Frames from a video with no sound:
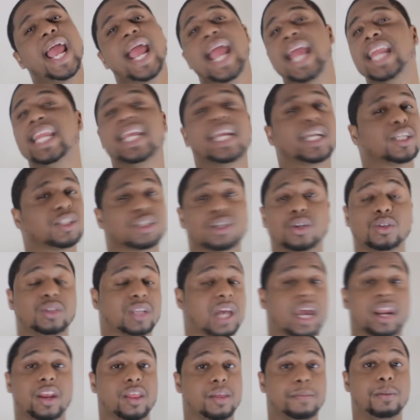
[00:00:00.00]
any excuse
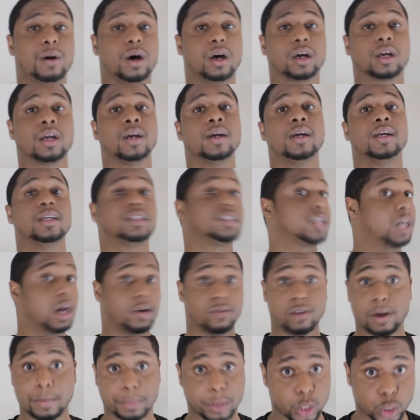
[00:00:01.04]
out of the book to
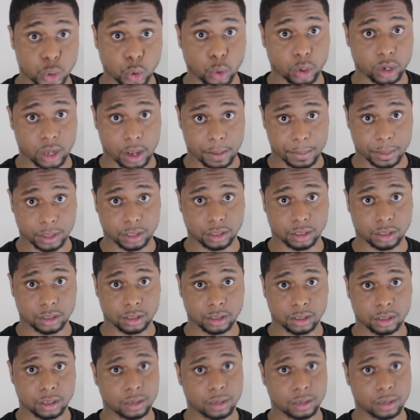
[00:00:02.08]
cover up their shortcomings.